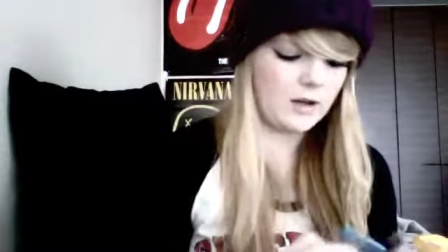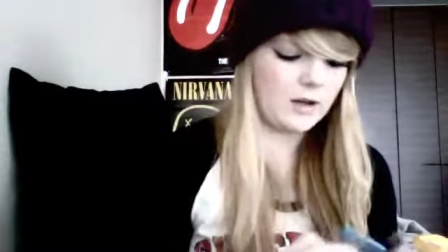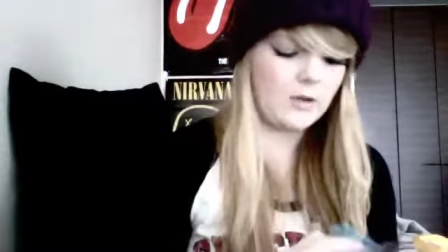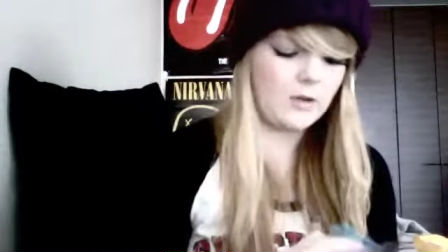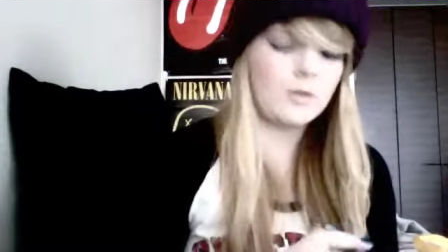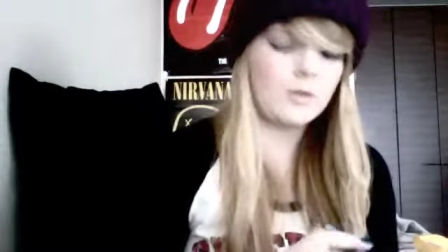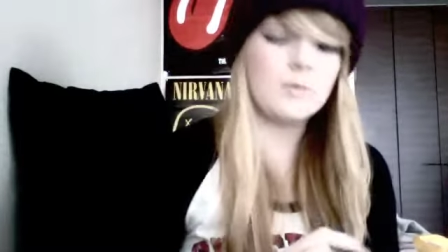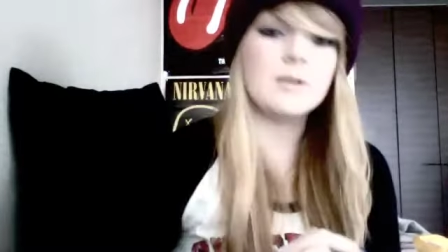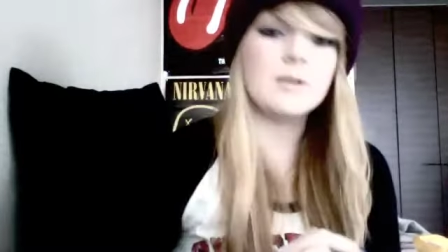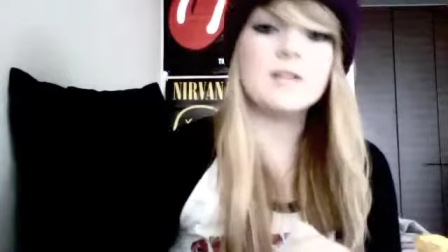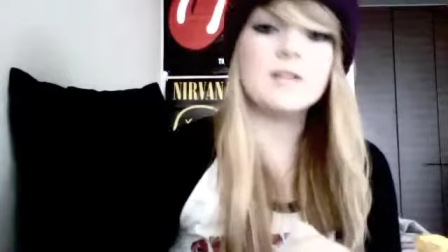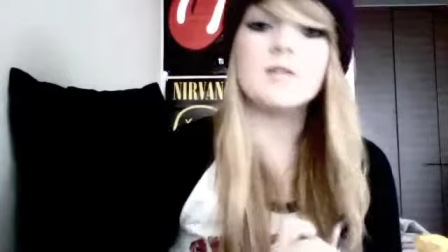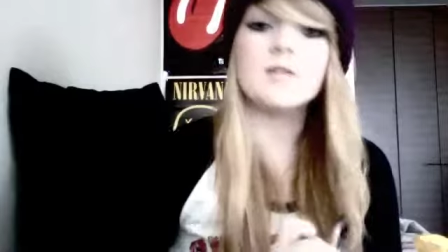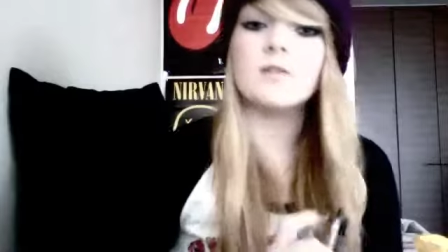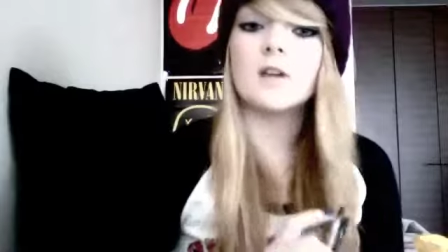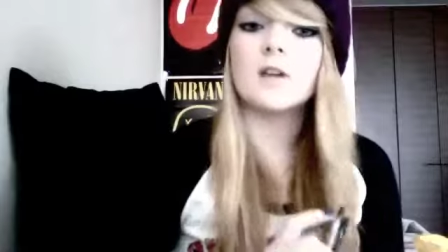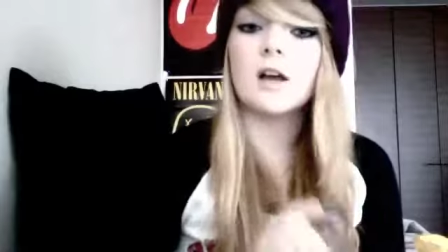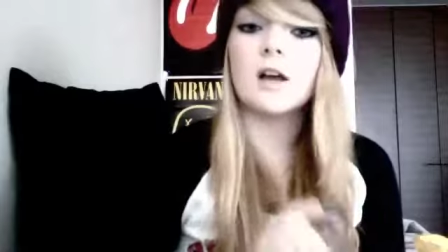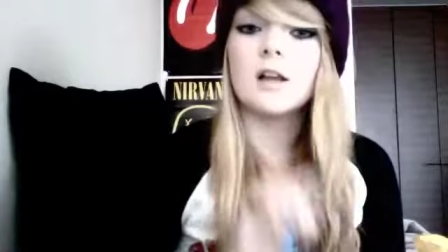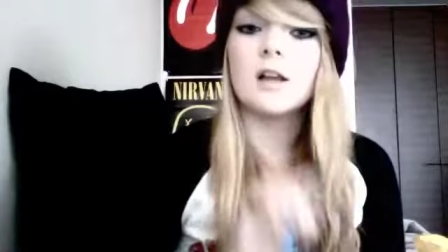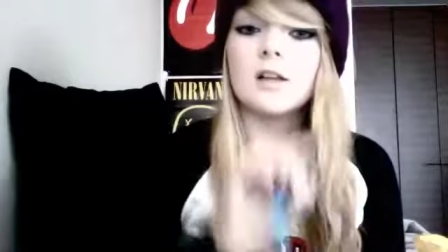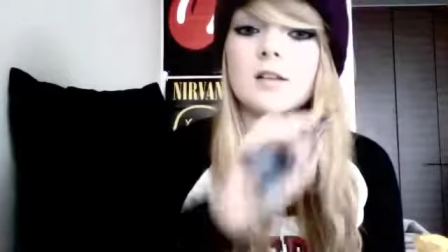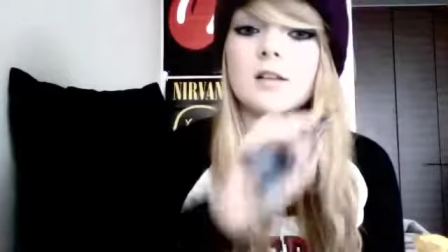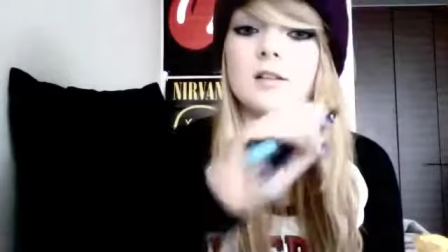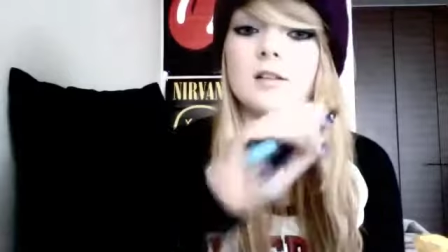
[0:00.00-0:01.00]
them in different
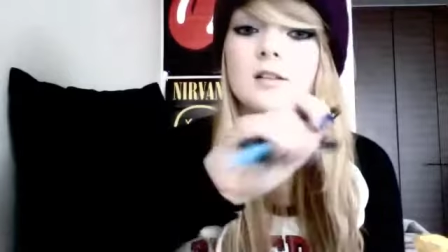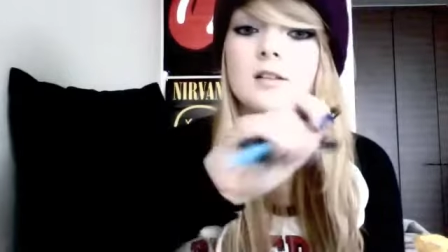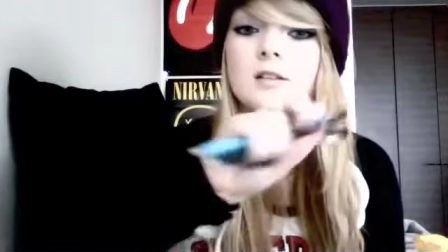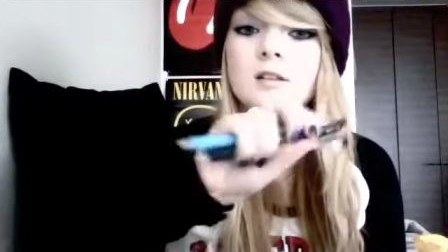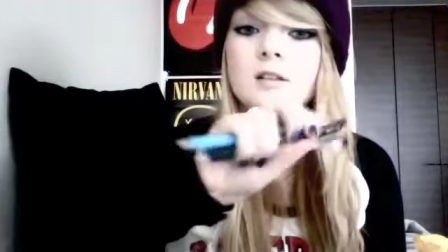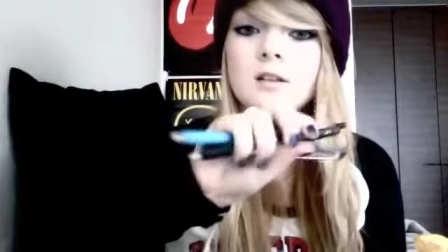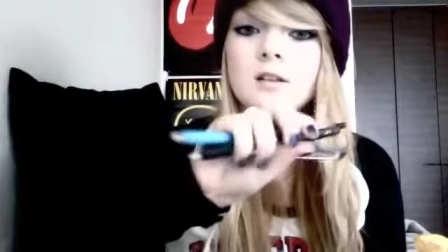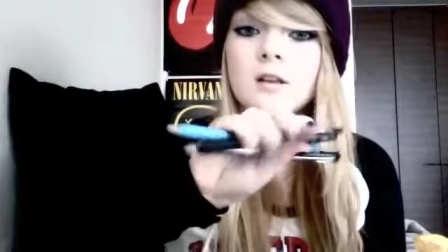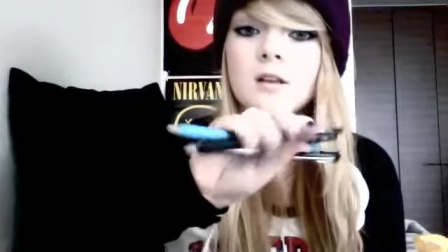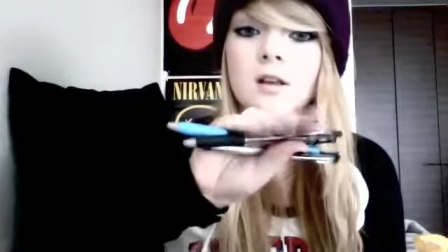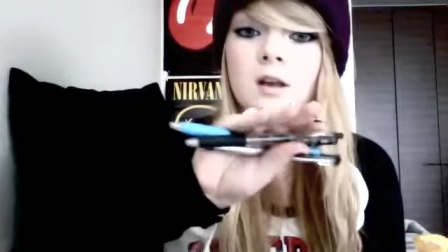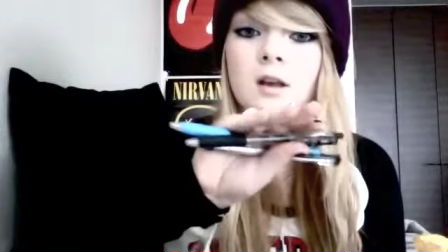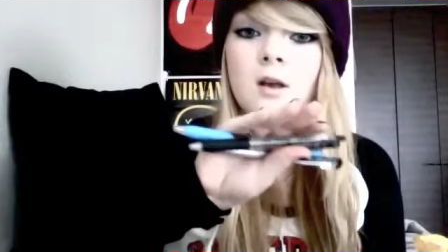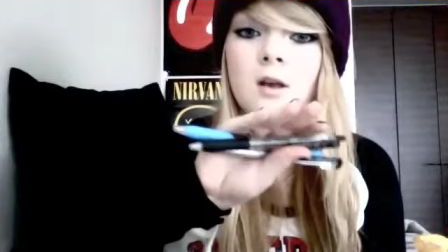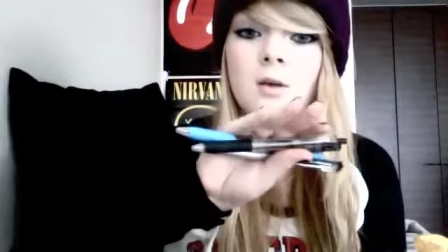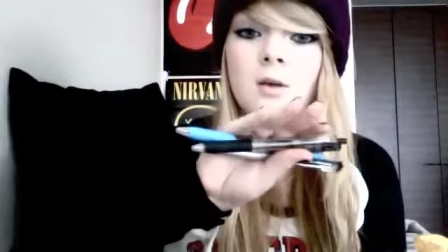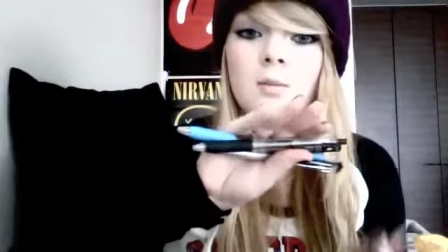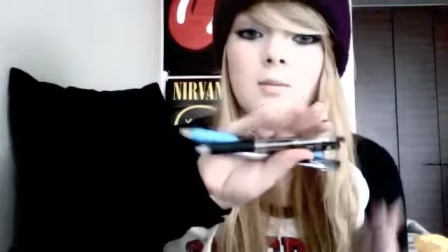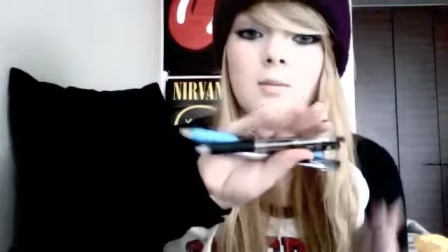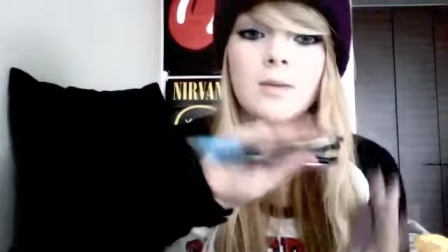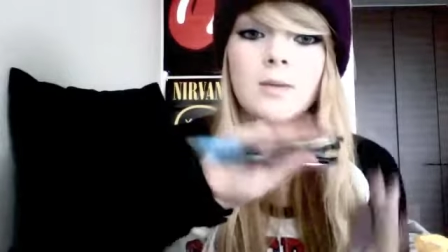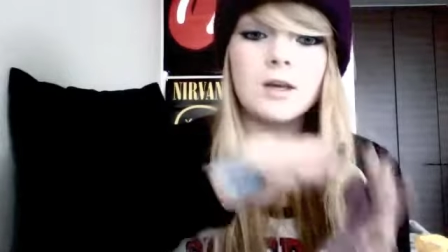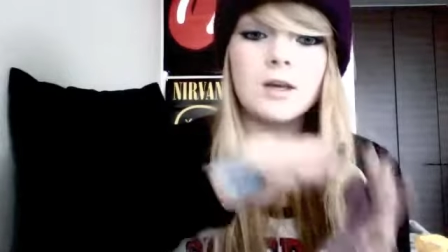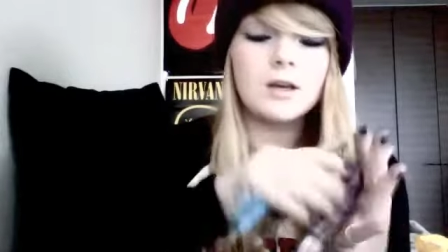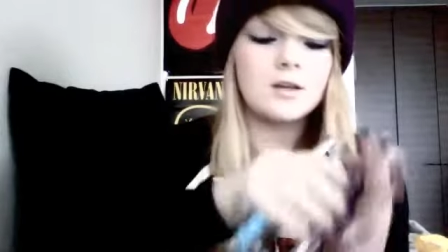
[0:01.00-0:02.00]
colours
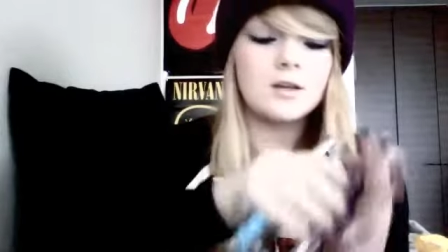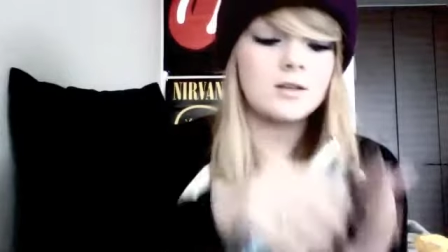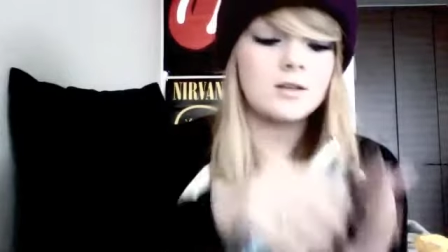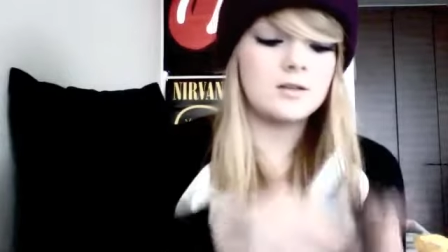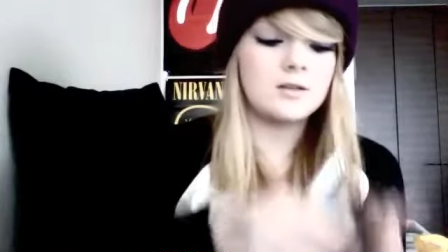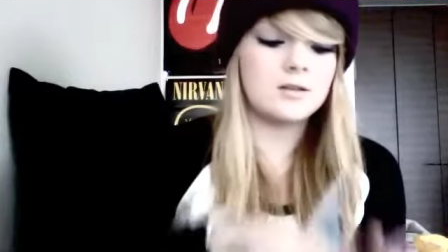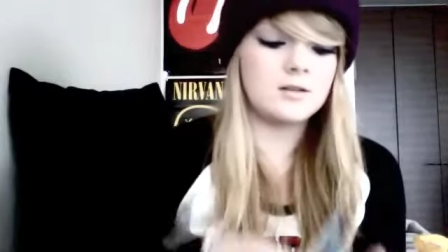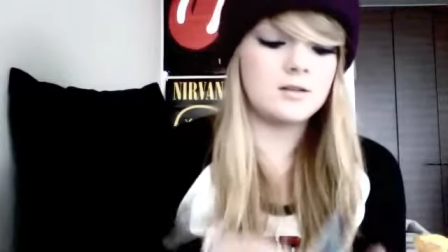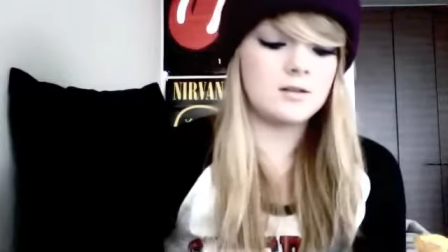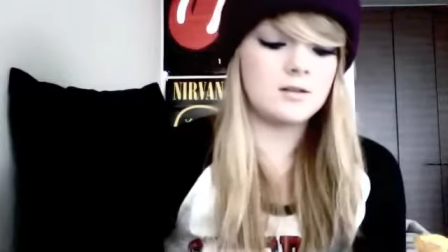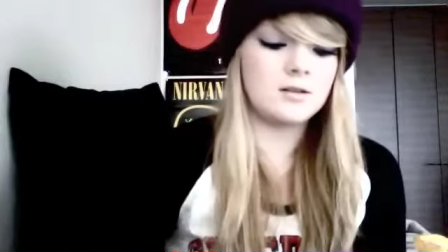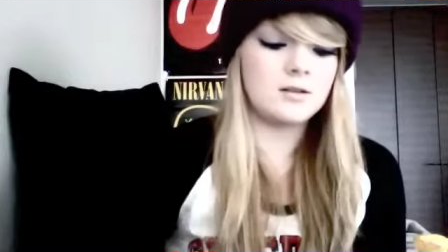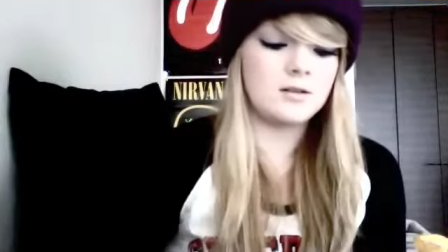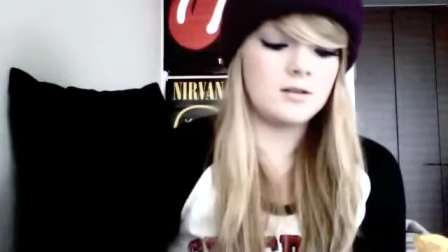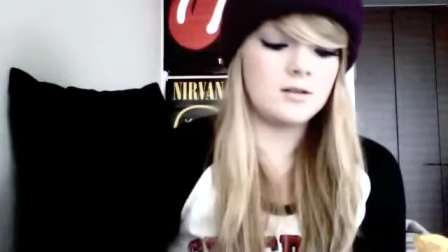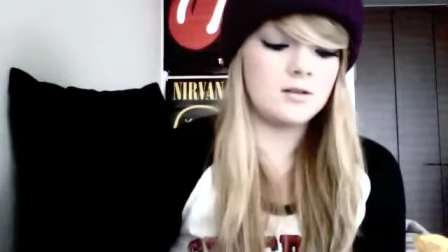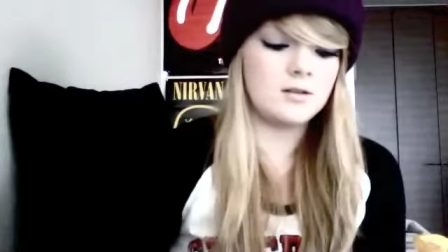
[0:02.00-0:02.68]
because